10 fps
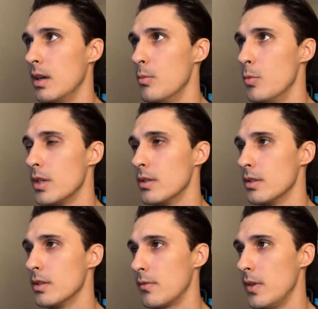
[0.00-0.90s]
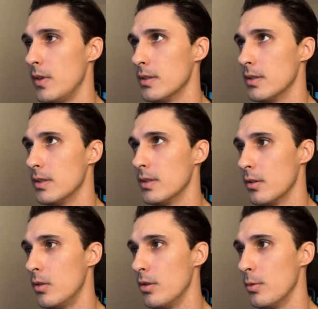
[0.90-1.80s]
We can select faces that go
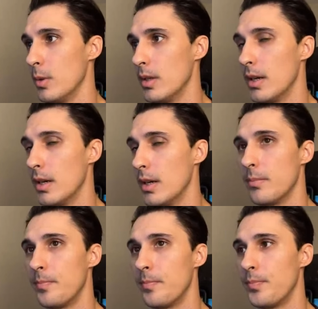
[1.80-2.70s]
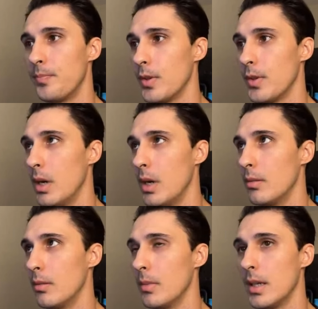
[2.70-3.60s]
all the way down to the
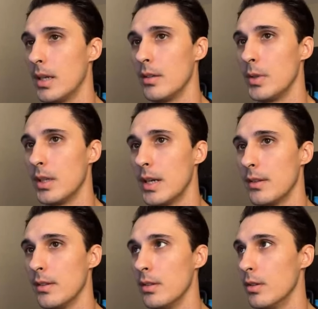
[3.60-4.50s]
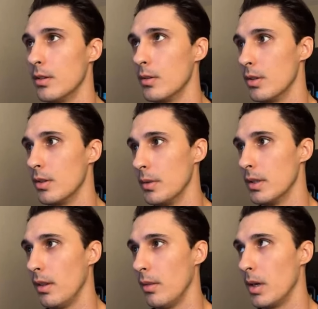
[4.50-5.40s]
bottom, and we can add the logo all the way
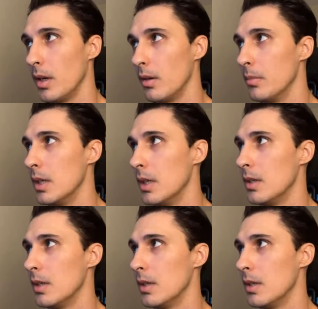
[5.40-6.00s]
down to the bottom.